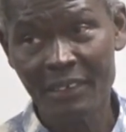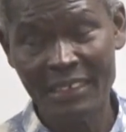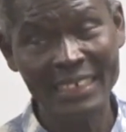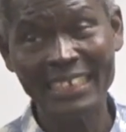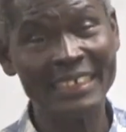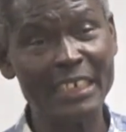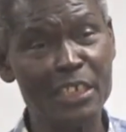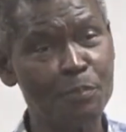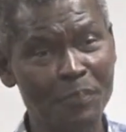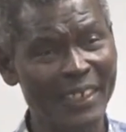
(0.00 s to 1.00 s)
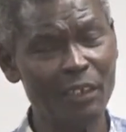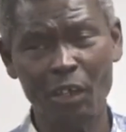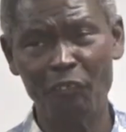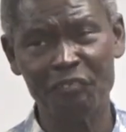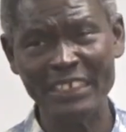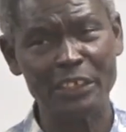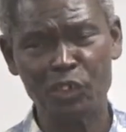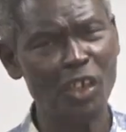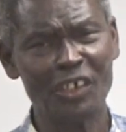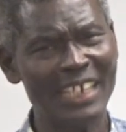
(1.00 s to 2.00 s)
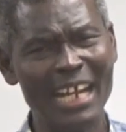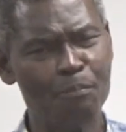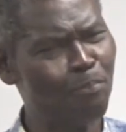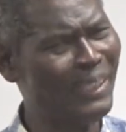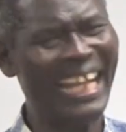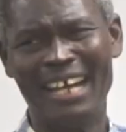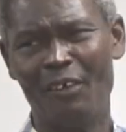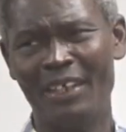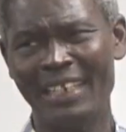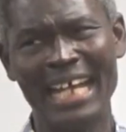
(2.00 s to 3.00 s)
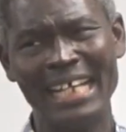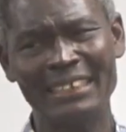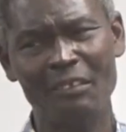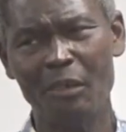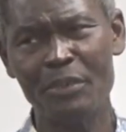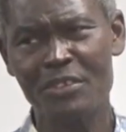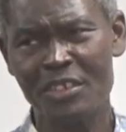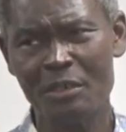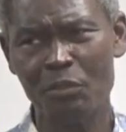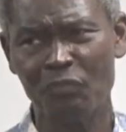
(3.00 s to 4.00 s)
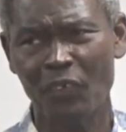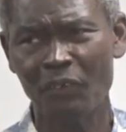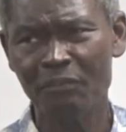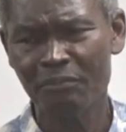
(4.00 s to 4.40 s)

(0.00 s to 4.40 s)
in a display of eternal power that has never been seen before.